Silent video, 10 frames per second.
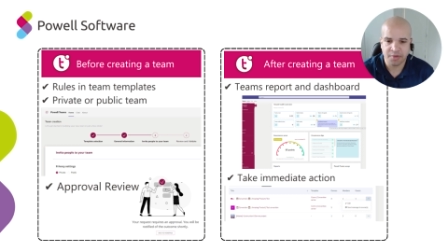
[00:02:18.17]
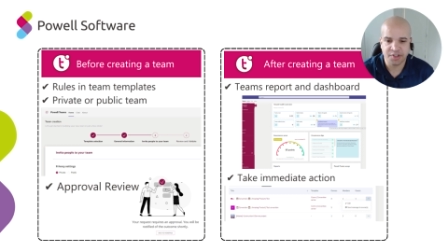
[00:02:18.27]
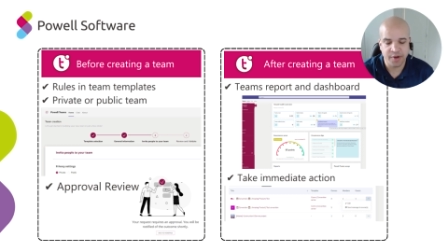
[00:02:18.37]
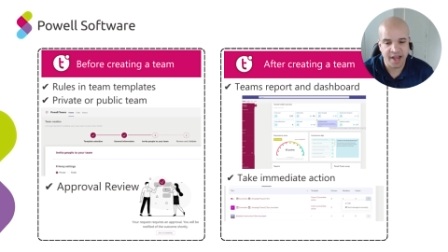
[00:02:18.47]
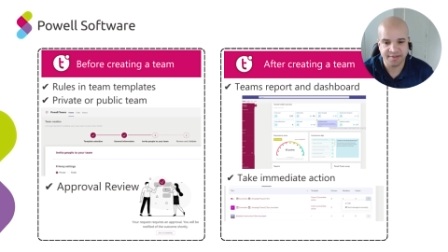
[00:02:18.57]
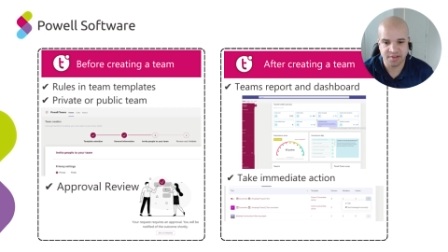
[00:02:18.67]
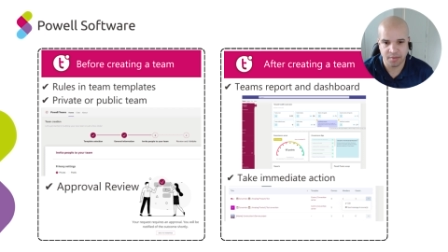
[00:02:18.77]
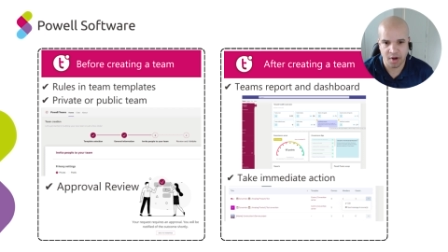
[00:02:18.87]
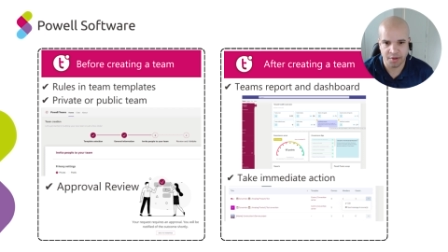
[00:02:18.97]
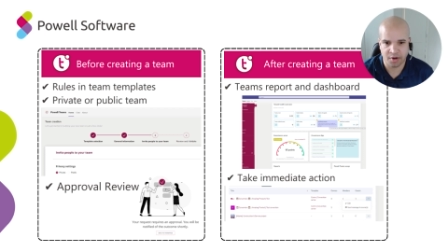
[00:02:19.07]
but you have
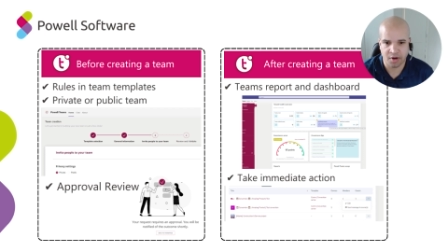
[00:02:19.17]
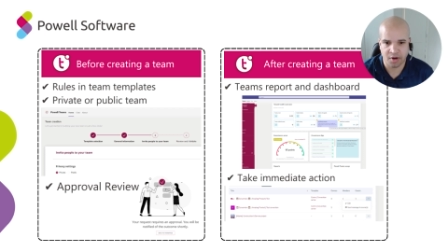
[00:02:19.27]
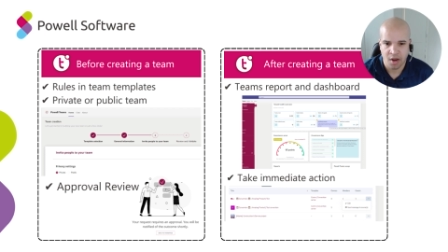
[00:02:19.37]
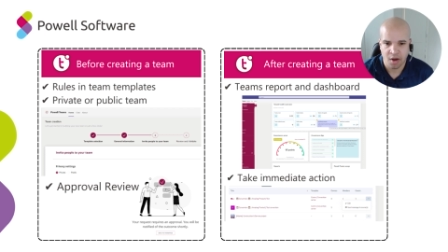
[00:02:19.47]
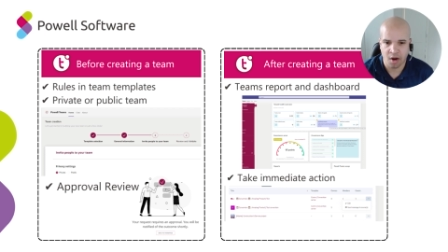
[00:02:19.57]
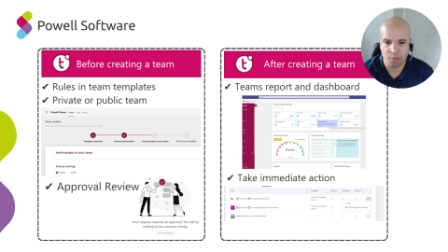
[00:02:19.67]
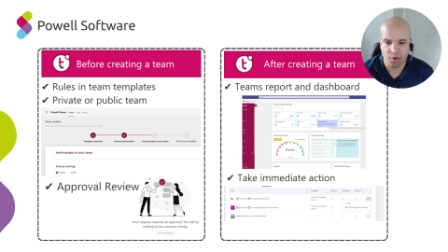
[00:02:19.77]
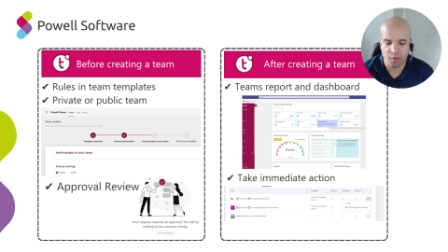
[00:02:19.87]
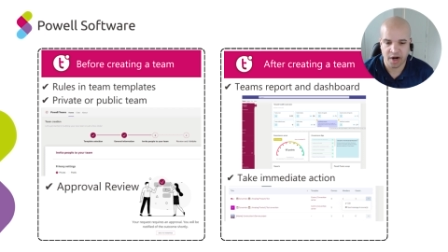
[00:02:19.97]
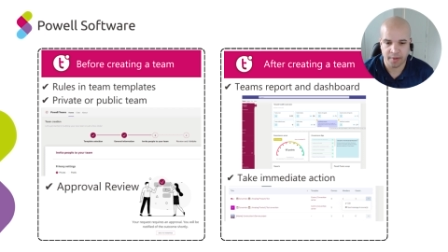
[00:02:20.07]
some other
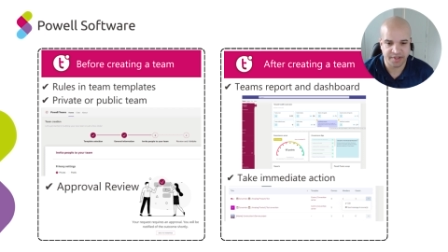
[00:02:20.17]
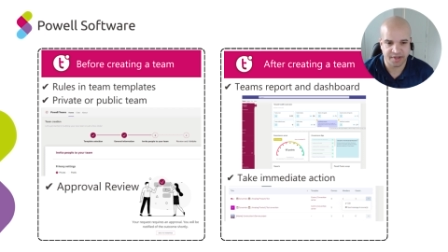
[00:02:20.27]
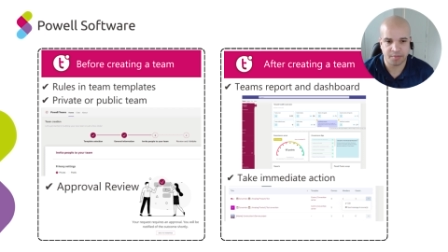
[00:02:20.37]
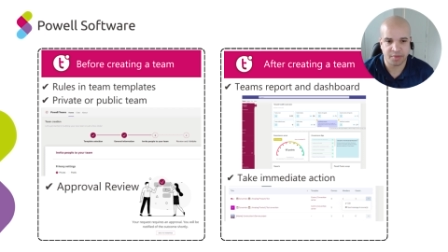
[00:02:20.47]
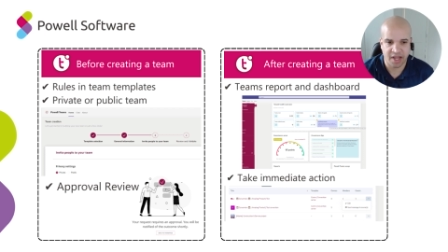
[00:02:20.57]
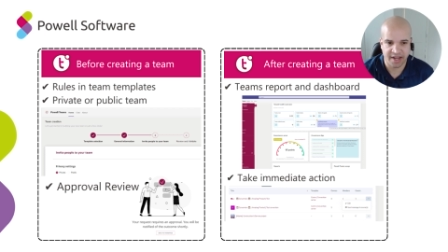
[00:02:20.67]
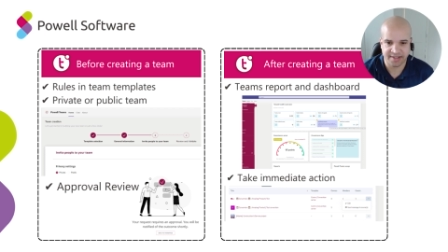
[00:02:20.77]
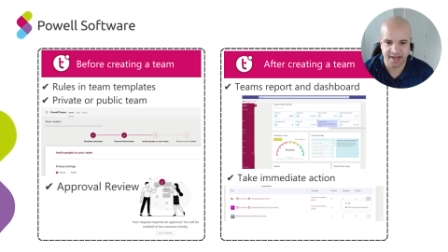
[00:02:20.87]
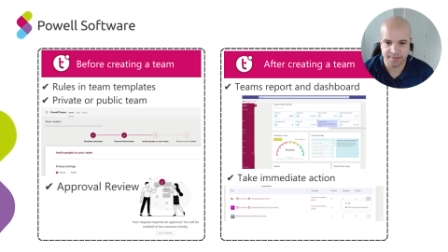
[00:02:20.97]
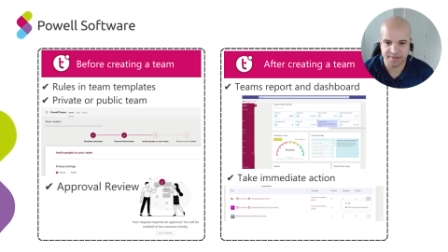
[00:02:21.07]
requirements and
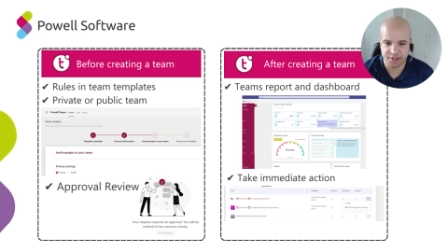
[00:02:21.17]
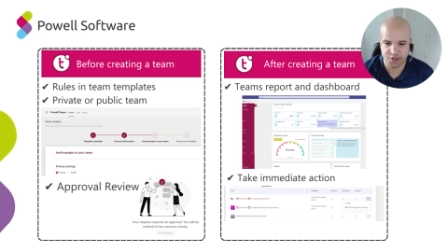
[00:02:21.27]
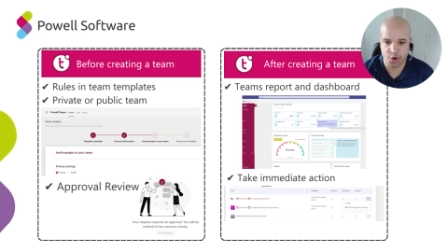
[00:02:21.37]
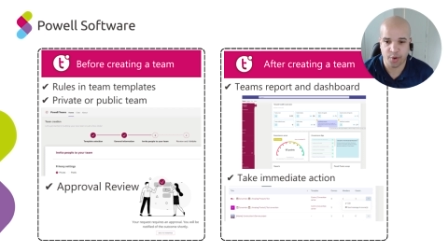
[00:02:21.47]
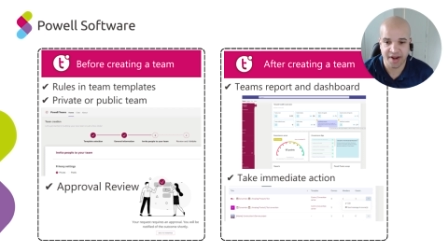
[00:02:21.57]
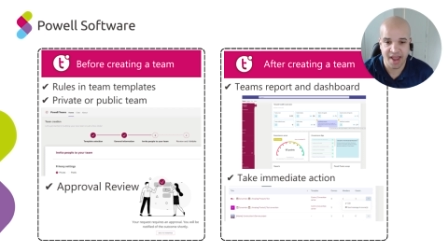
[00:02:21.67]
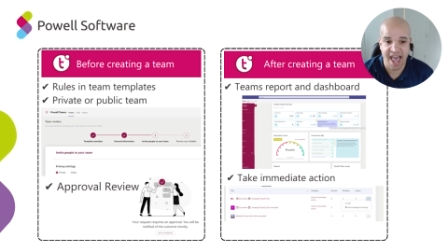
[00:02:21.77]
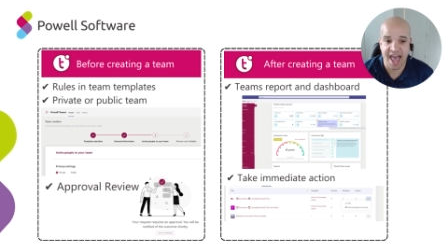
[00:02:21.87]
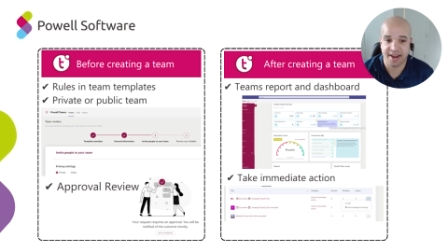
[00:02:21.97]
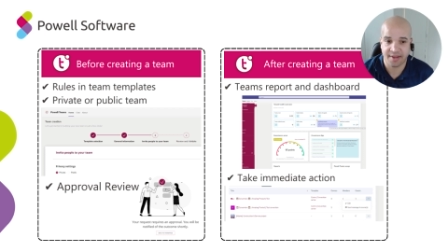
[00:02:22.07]
compliance items that you're going to
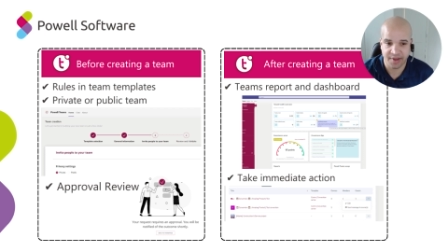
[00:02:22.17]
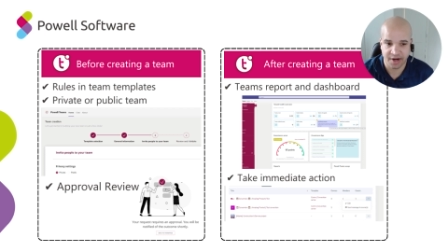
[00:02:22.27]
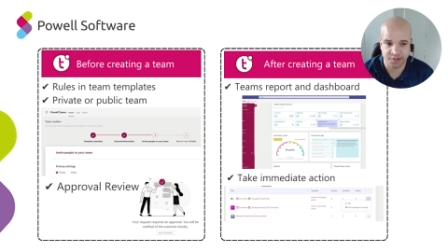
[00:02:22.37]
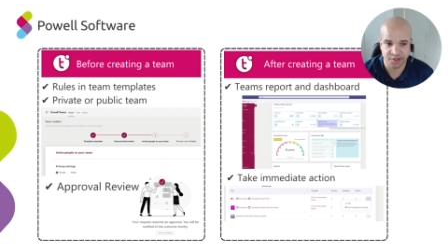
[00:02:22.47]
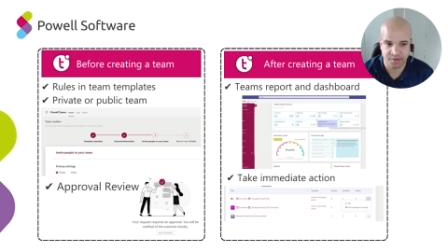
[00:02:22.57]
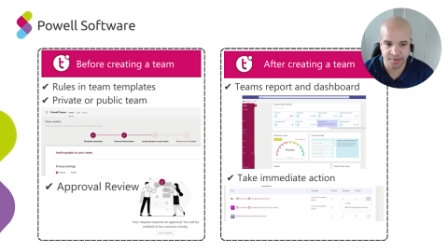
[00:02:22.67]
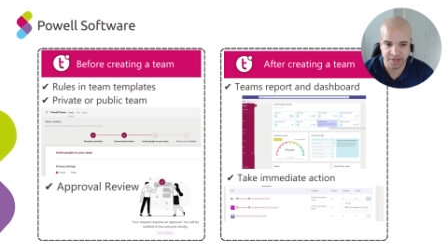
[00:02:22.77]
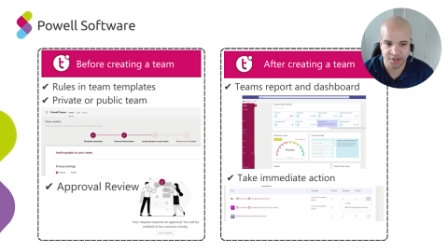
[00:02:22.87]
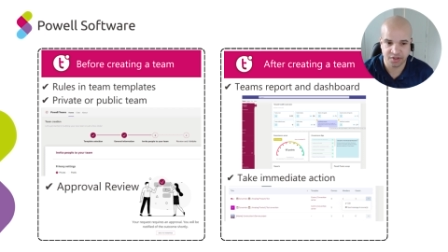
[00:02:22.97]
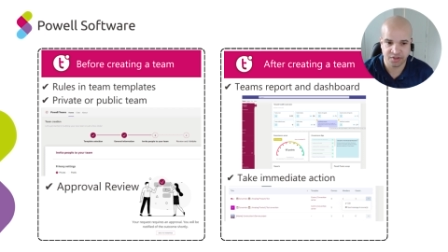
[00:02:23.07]
add in there just to
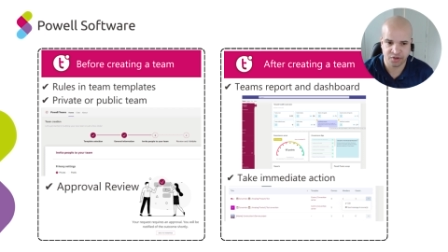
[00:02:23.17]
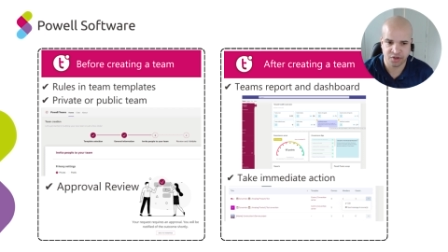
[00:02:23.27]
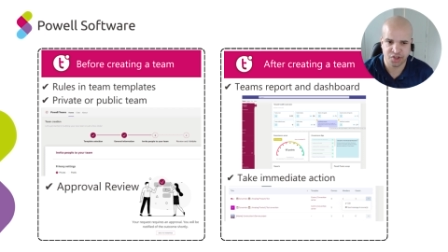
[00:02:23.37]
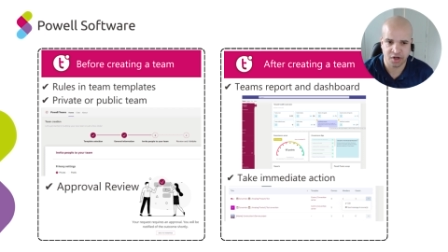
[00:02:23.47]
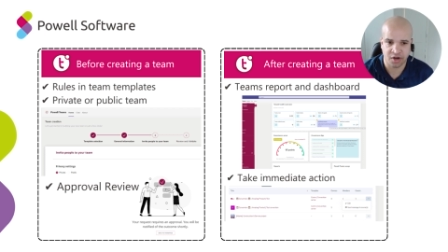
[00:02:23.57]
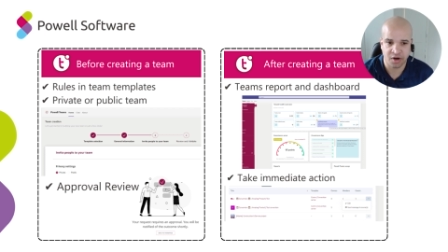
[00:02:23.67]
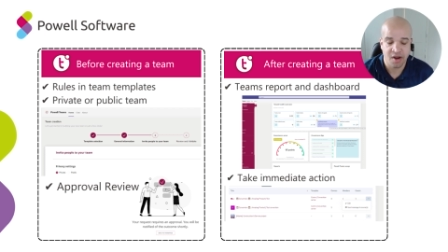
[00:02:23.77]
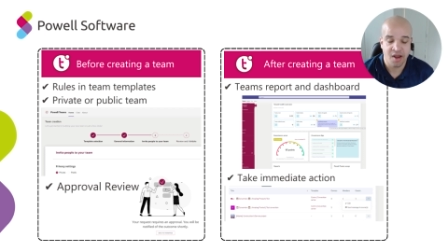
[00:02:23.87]
be sure.